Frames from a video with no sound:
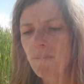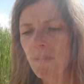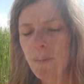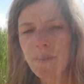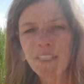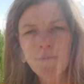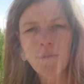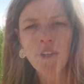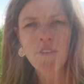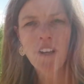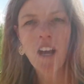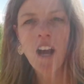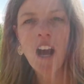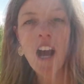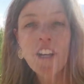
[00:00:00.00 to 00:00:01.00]
maybe it's more of a
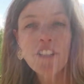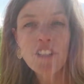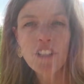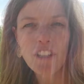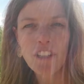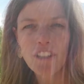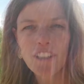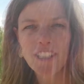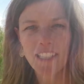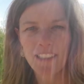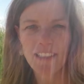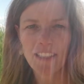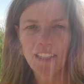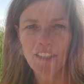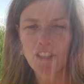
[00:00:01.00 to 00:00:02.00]
hunger
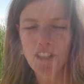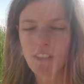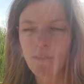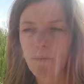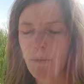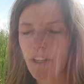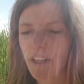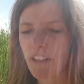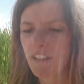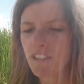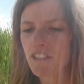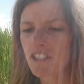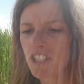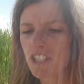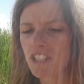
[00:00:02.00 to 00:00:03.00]
sensation where
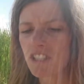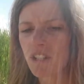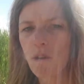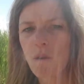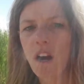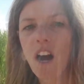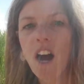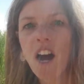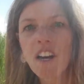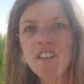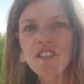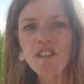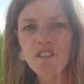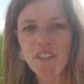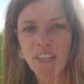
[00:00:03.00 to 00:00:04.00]
you're just so
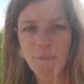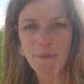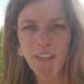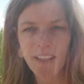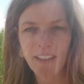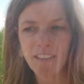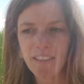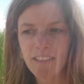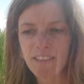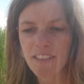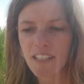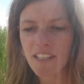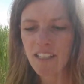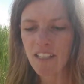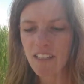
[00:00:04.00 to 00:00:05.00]
hungry because
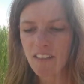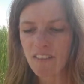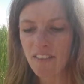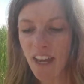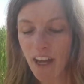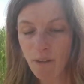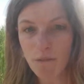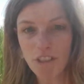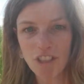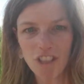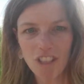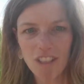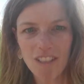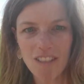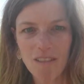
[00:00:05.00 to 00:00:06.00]
that was
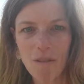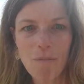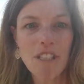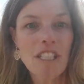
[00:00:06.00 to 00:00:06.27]
just, the